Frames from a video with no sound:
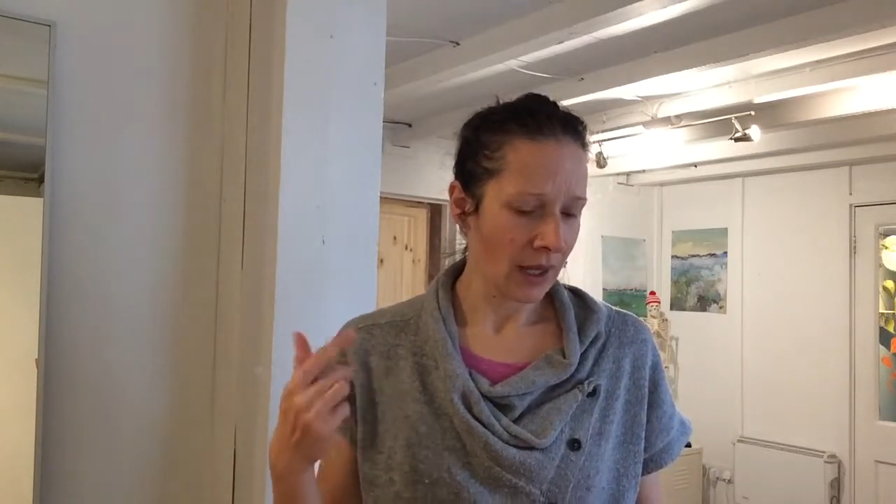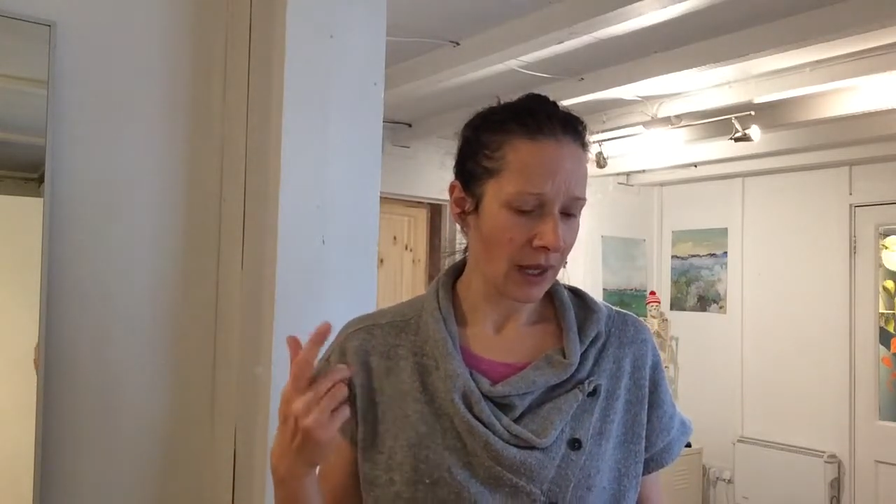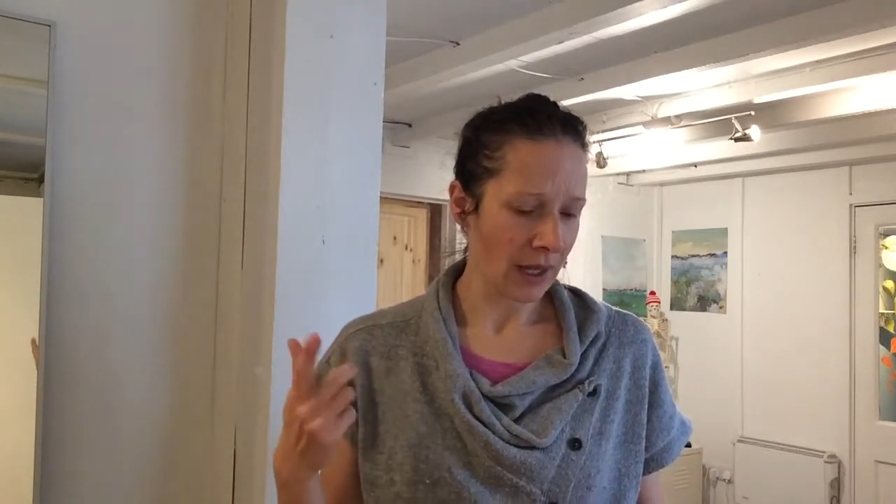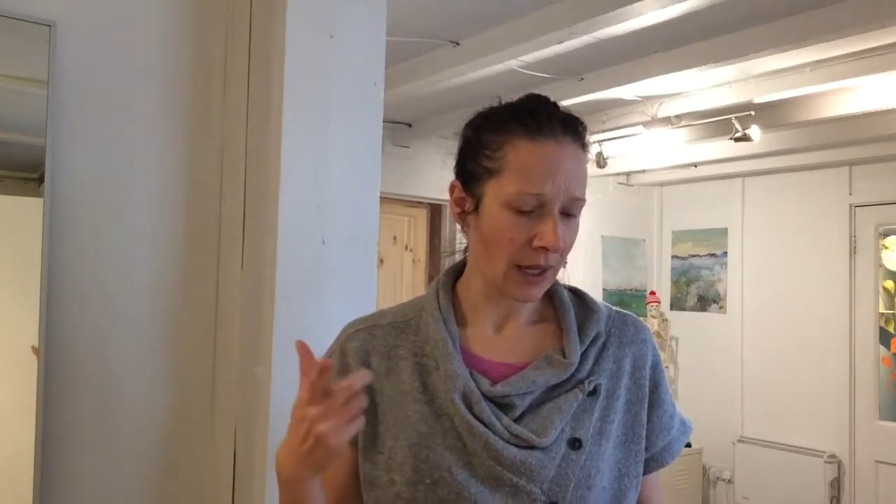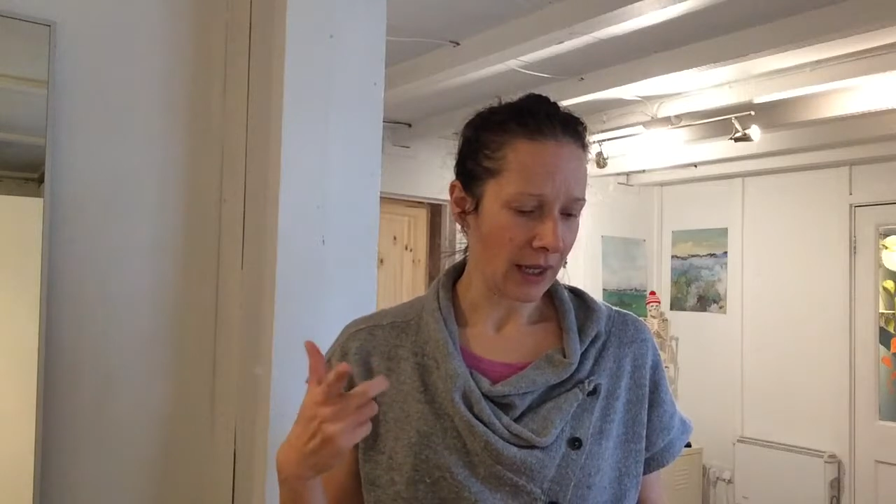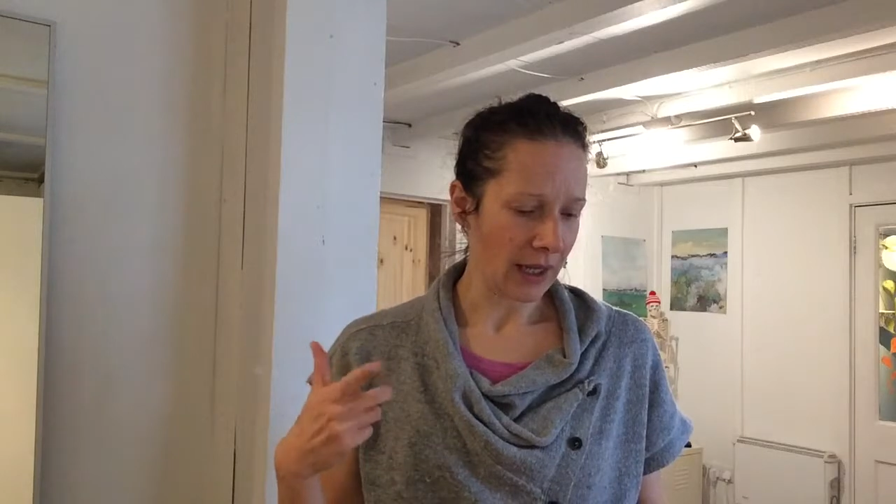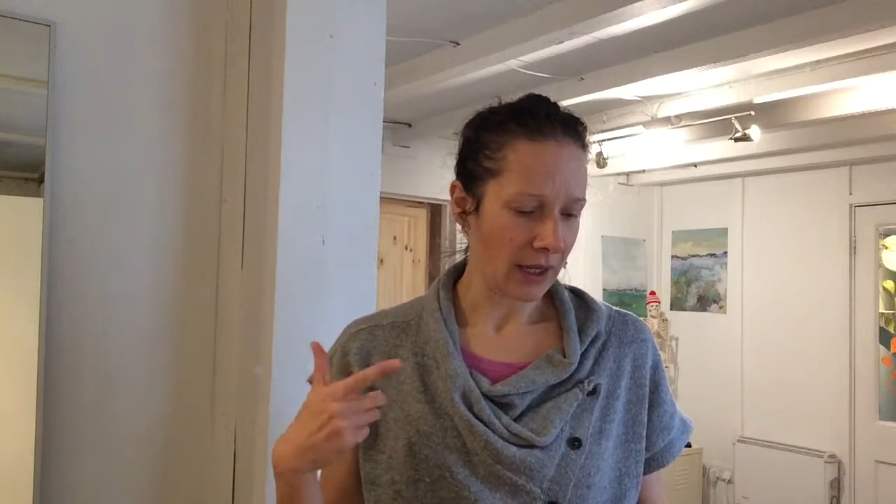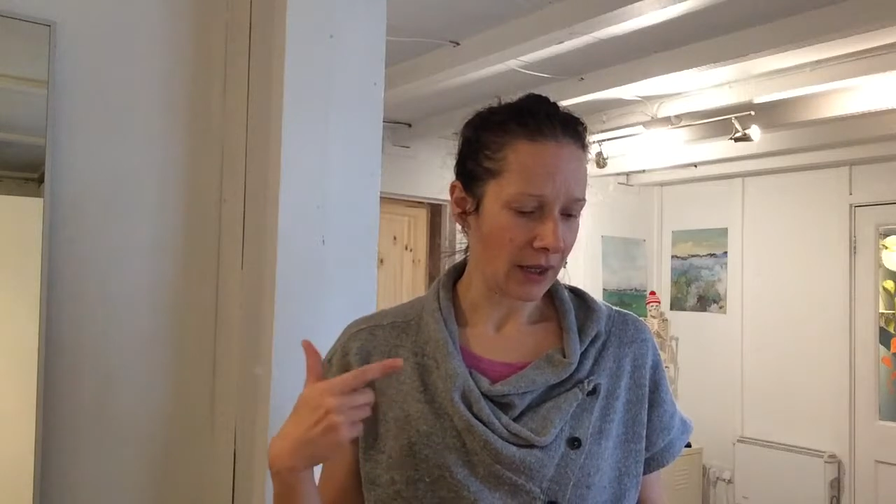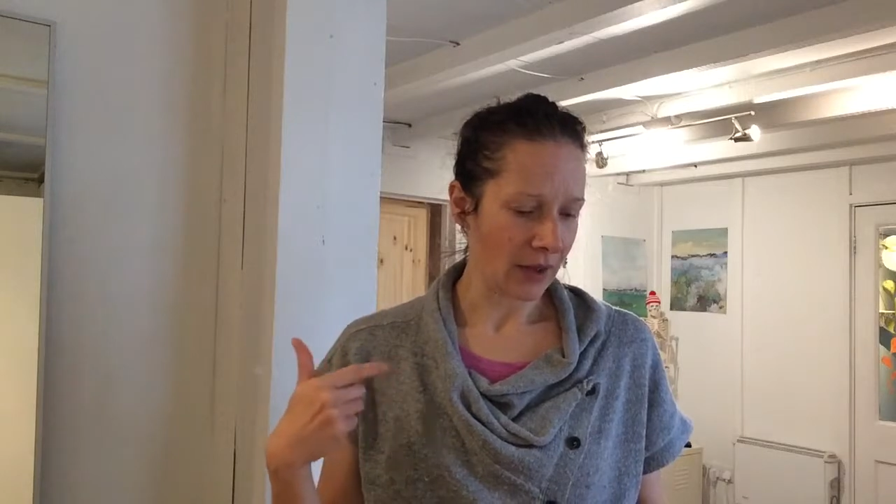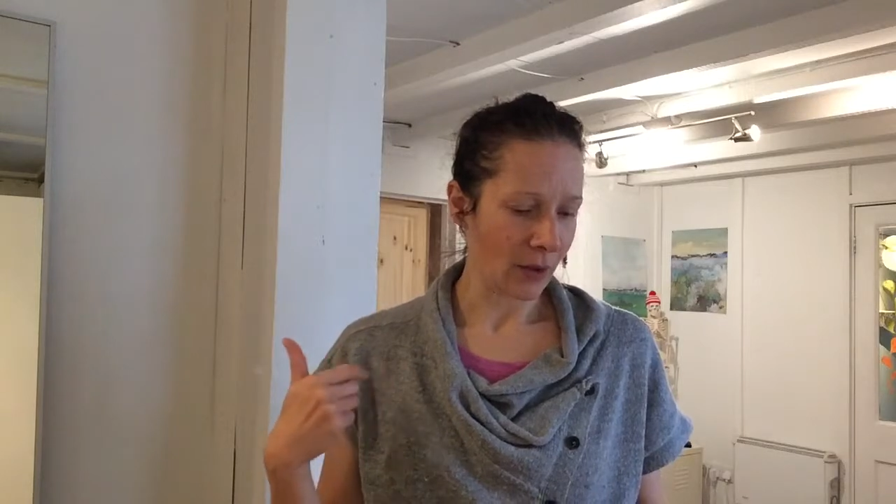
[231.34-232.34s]
it
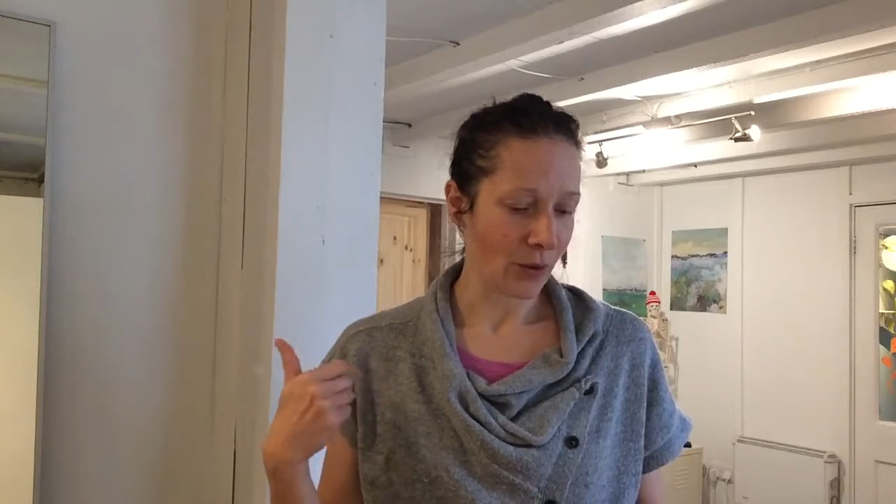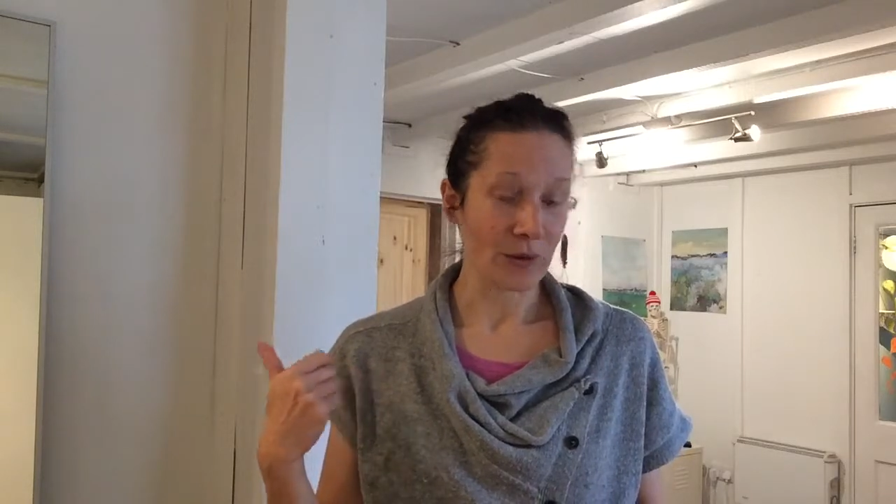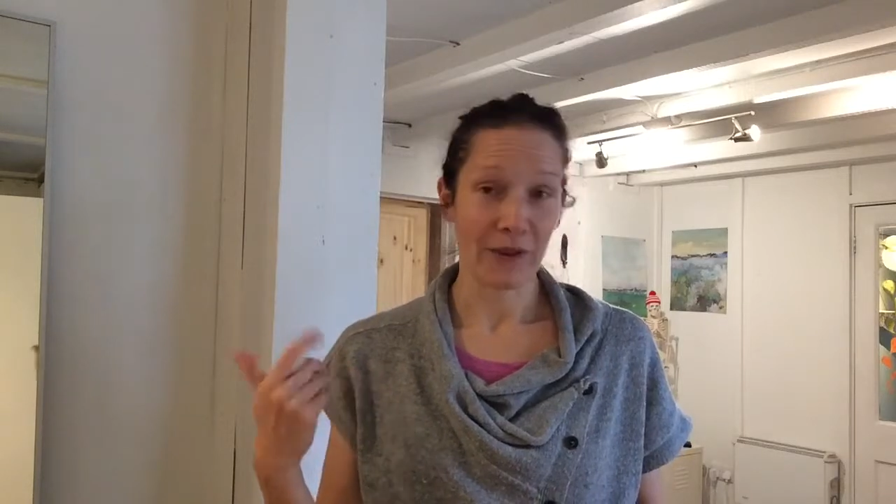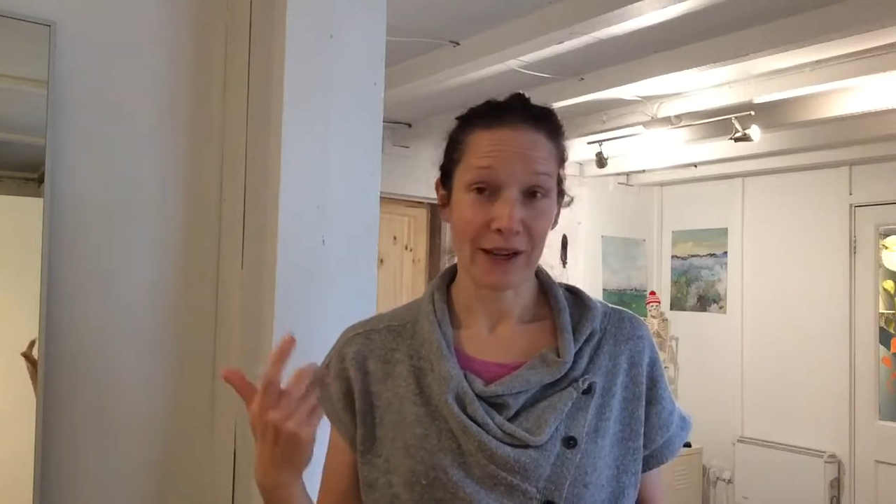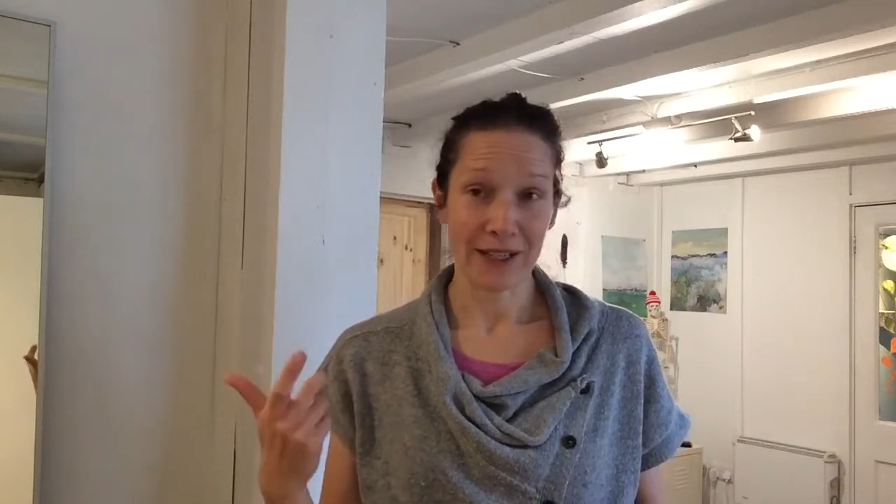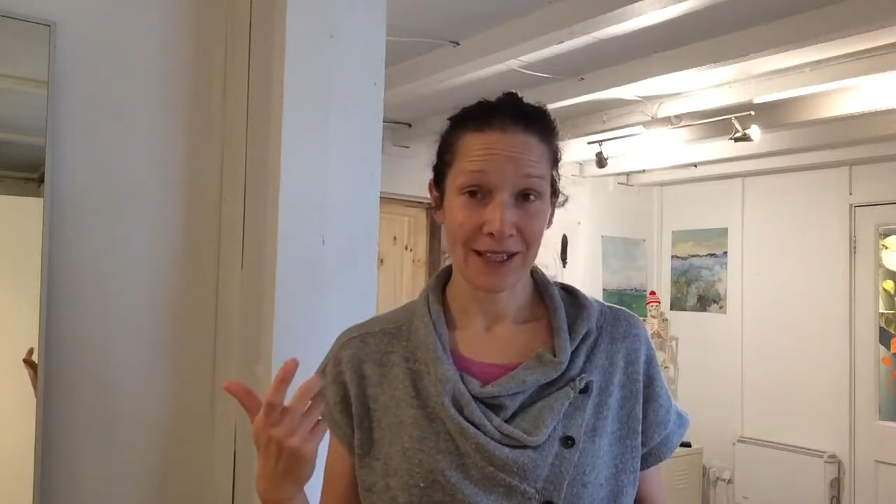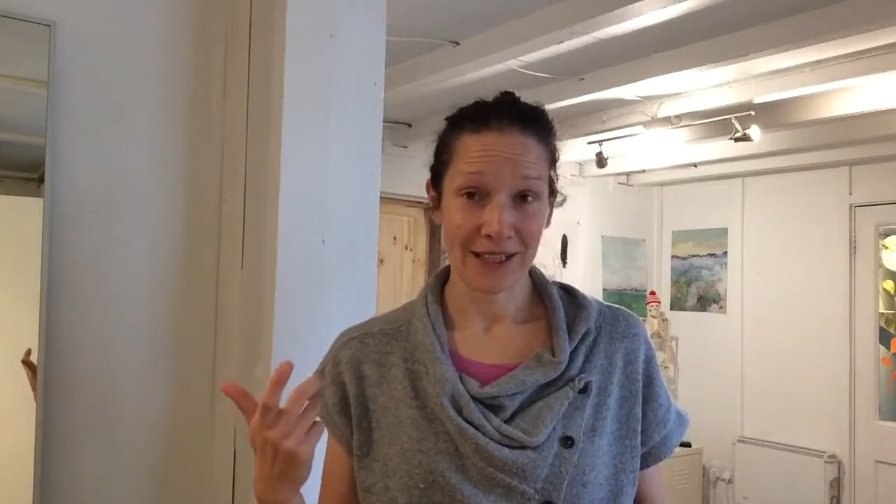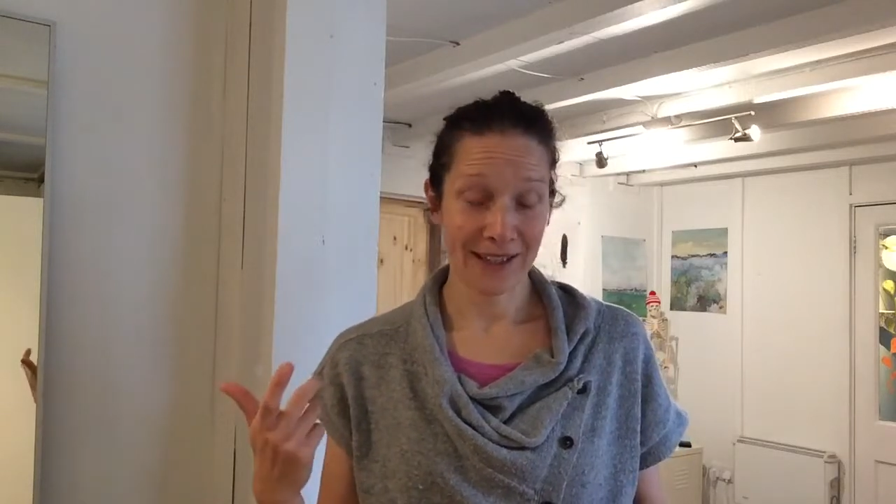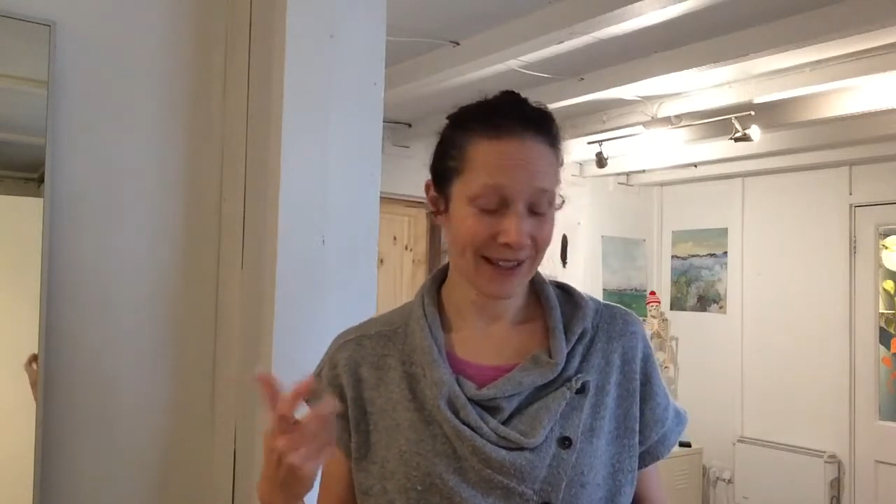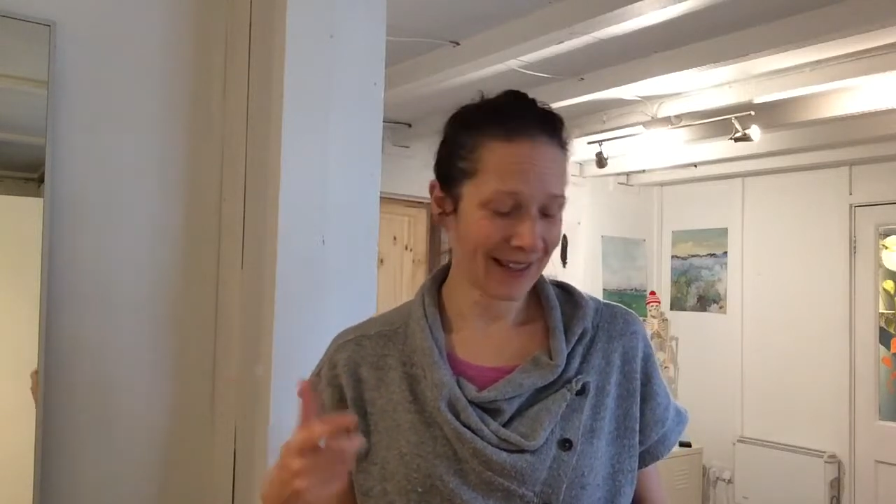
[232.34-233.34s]
can cause fainting,